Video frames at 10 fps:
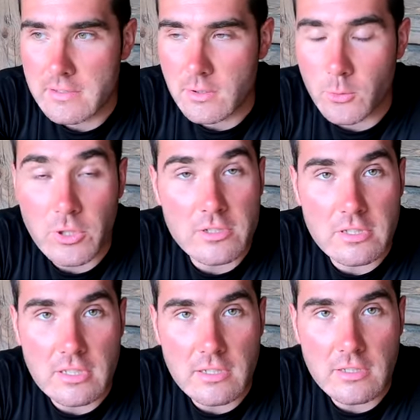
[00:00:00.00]
so we'll
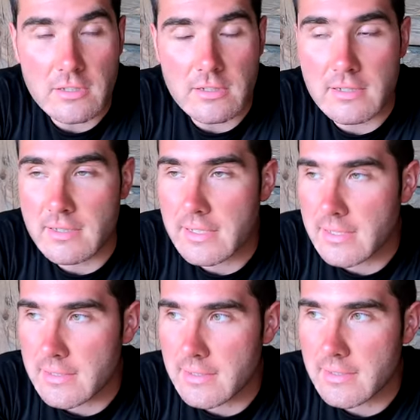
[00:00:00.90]
see.
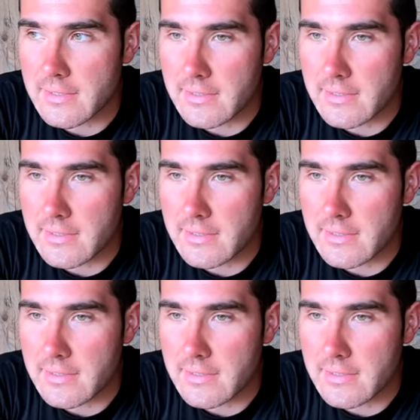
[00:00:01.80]
And